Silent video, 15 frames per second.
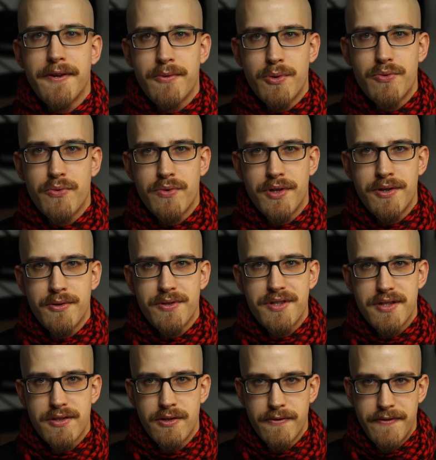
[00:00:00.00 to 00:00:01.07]
you would use
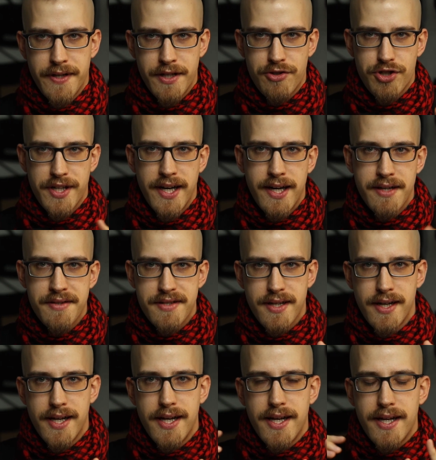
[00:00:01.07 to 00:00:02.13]
two finished yarns,
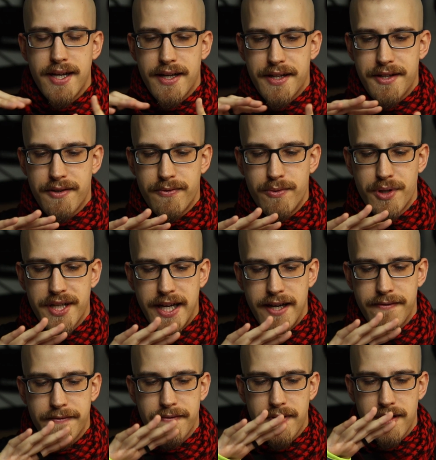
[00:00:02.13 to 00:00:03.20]
you would
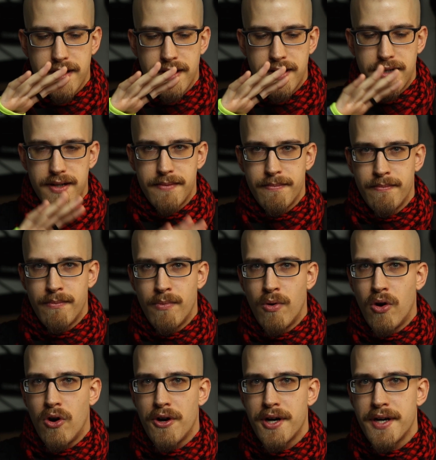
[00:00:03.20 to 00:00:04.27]
have a
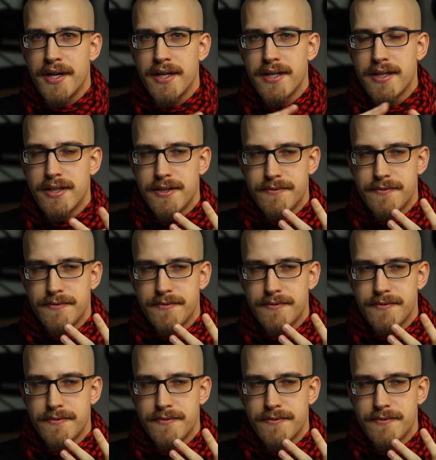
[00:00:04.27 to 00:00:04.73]
more